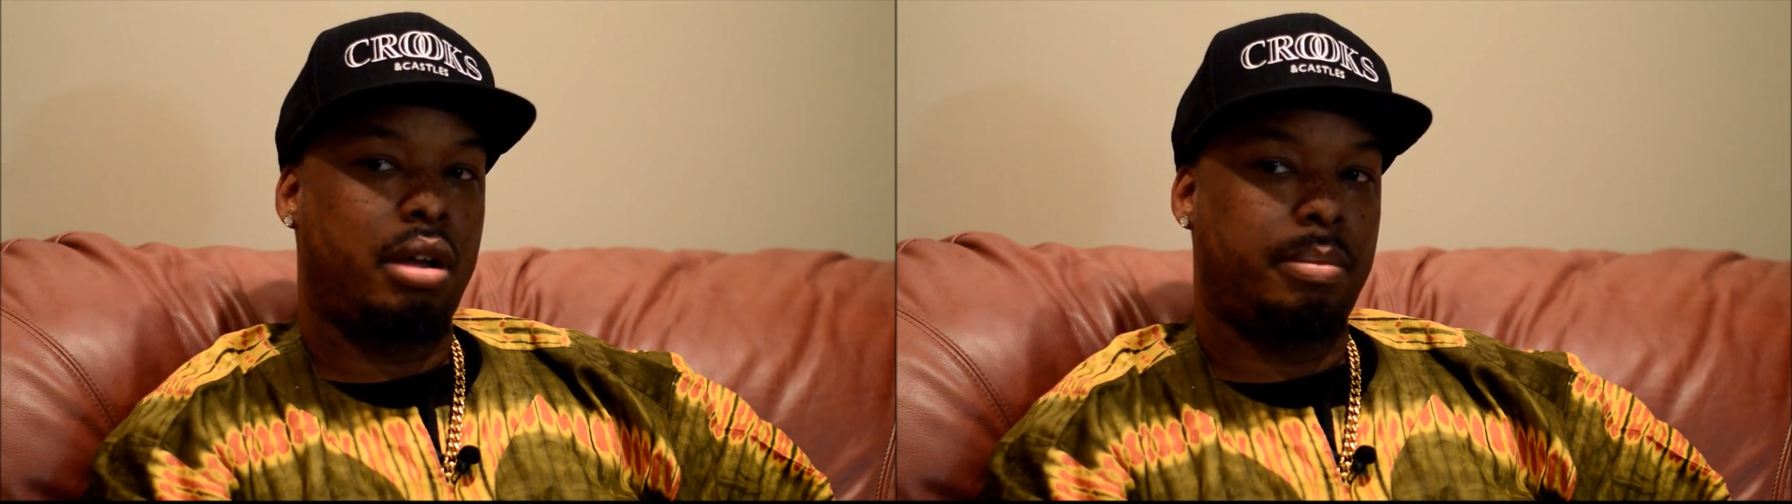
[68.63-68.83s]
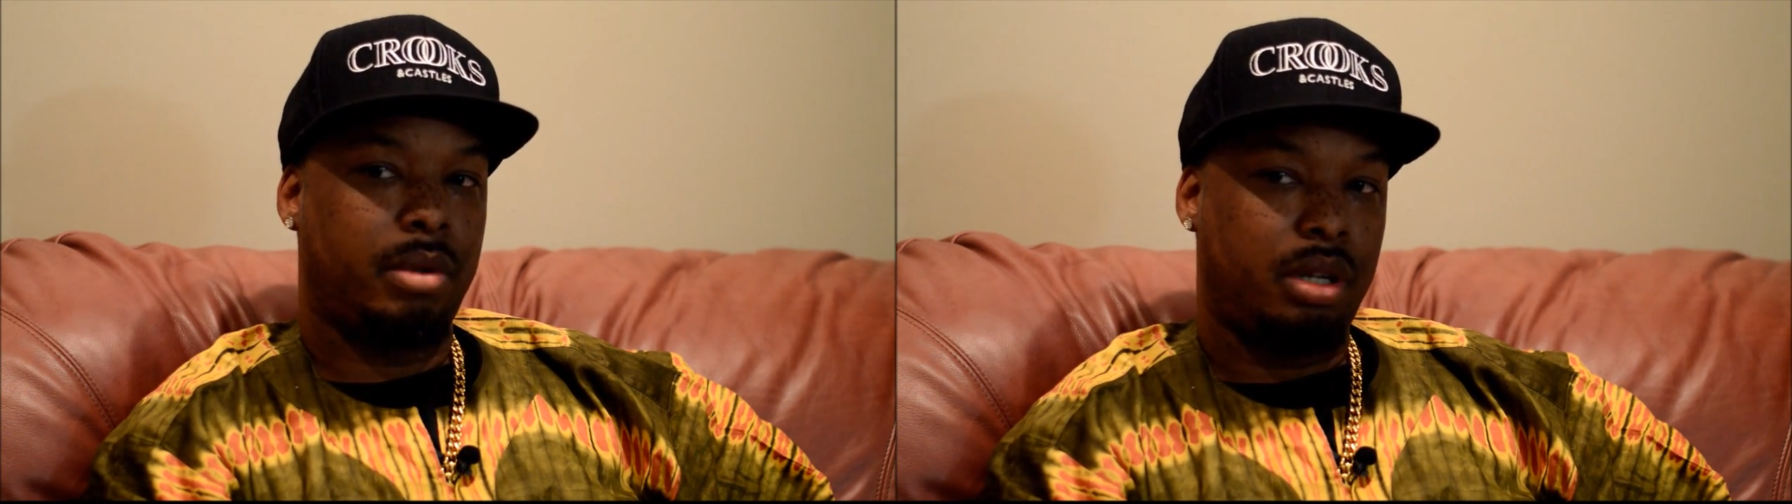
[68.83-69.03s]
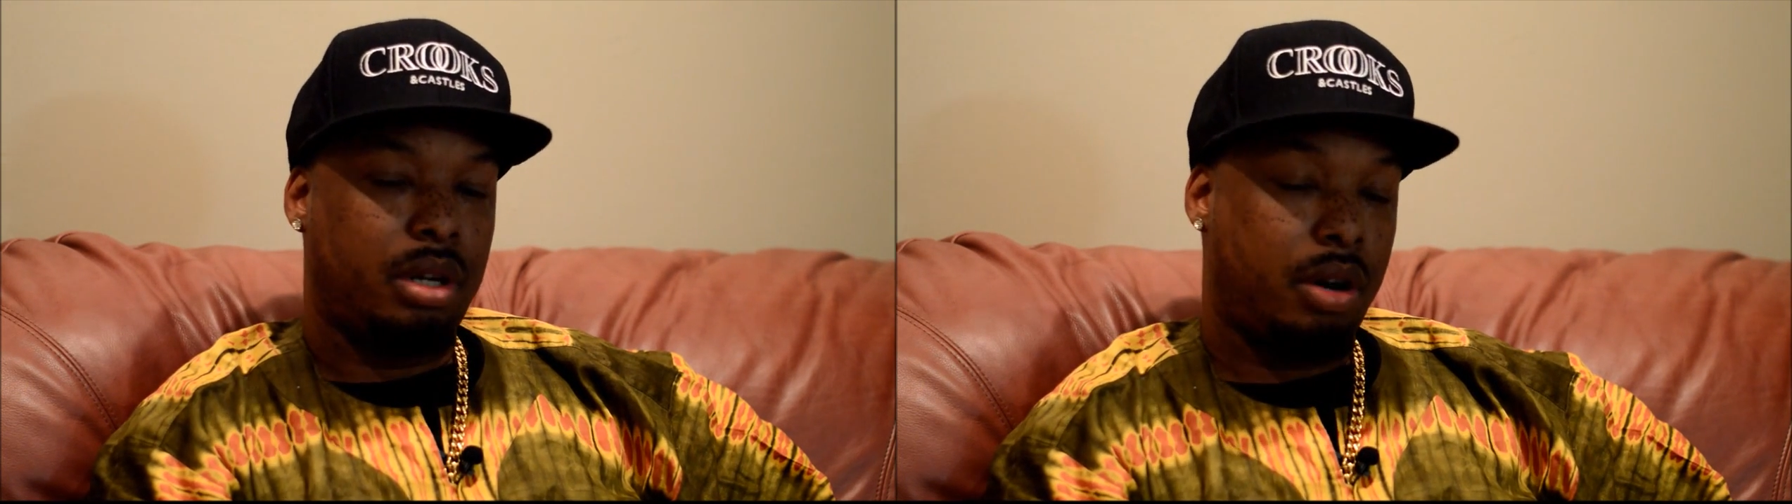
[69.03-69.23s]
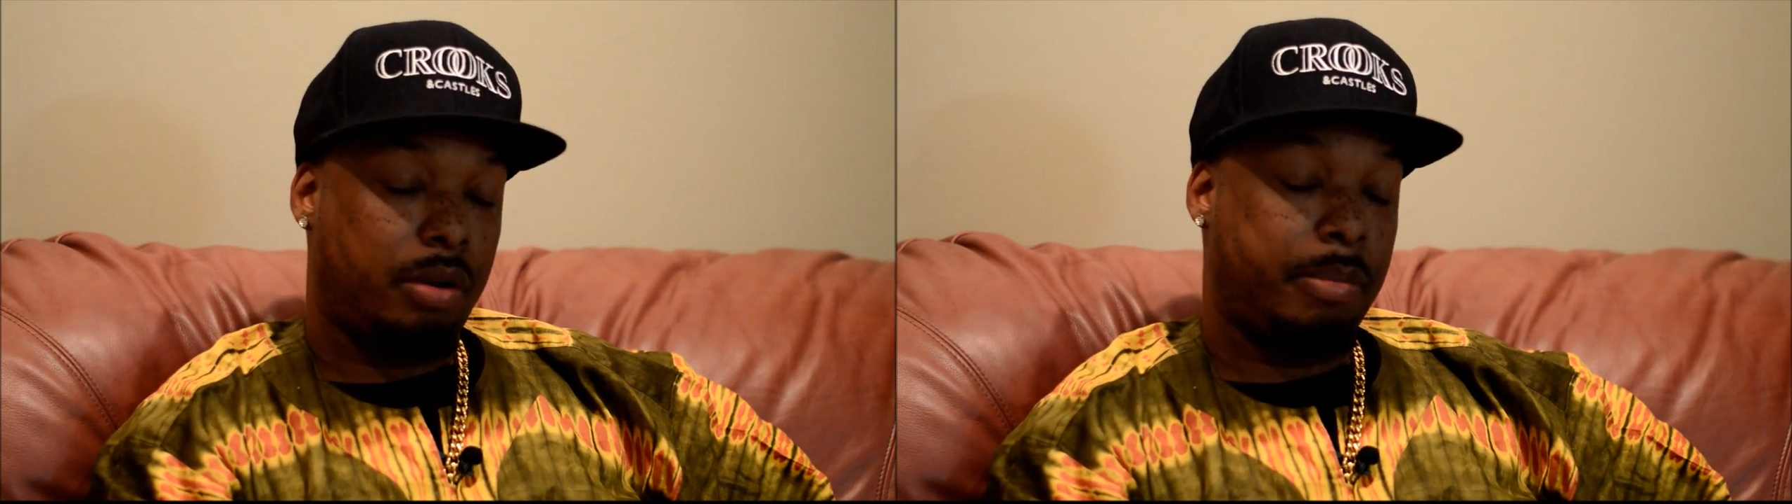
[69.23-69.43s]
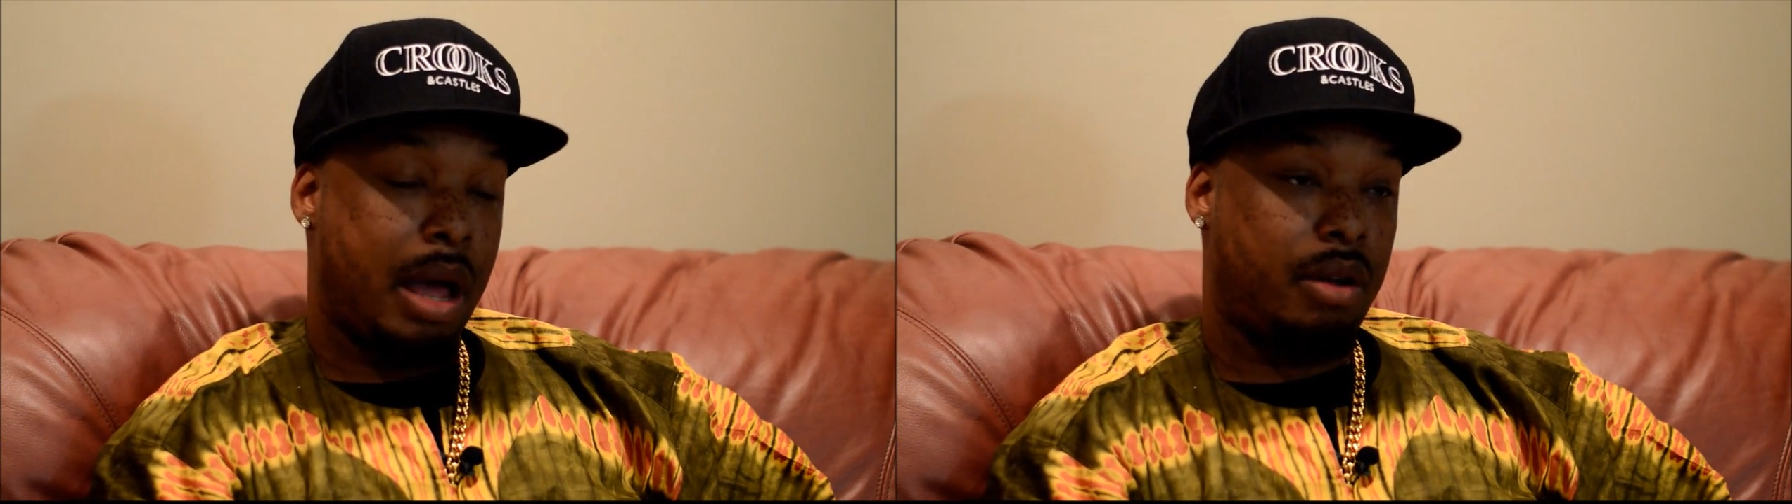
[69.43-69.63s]
up, uh,
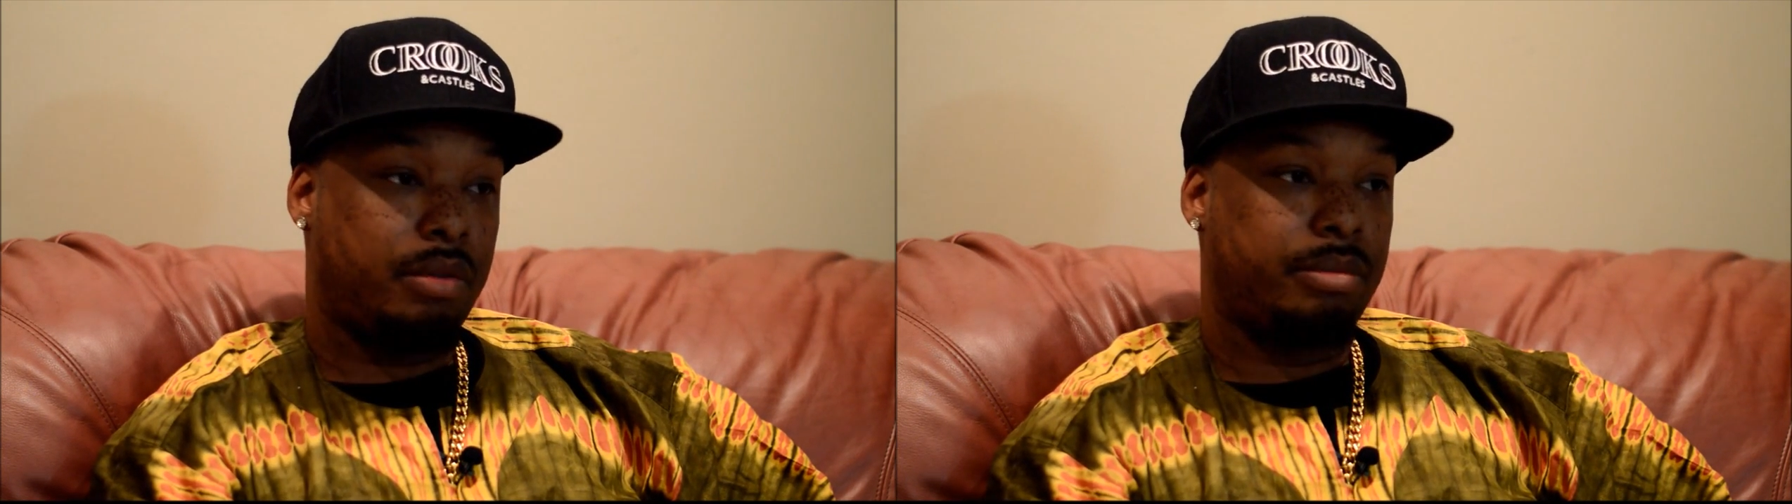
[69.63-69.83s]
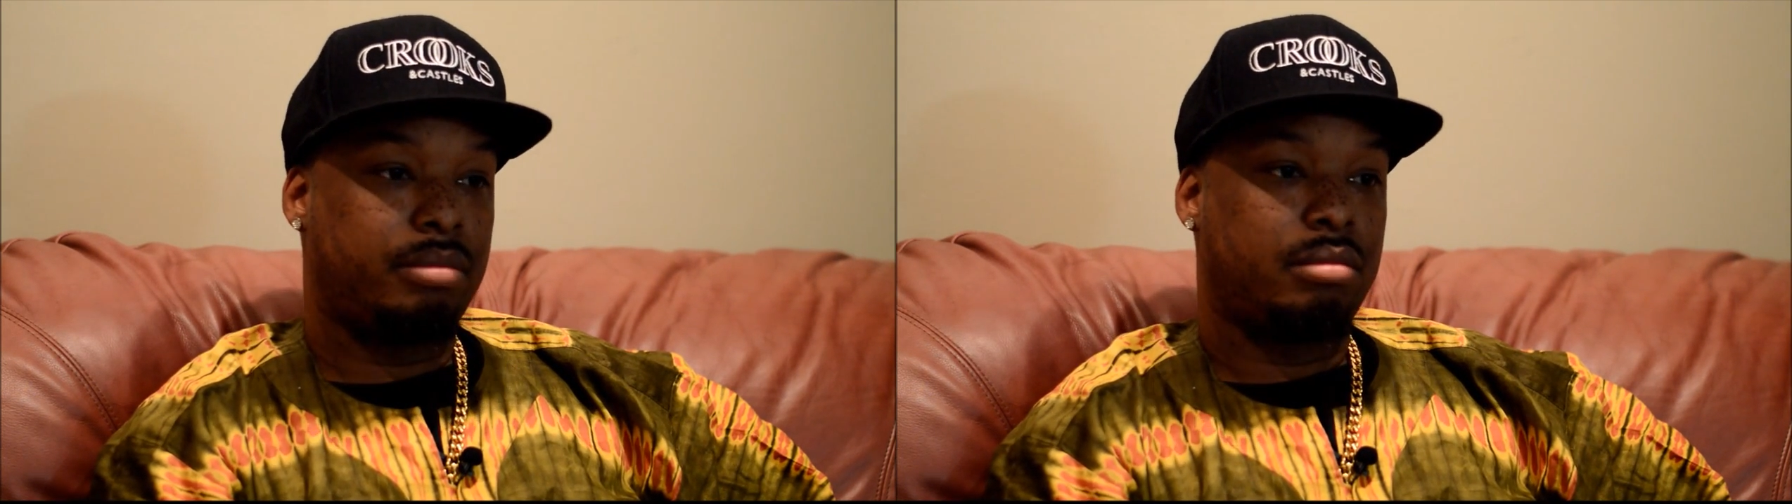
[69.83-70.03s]
heard about him.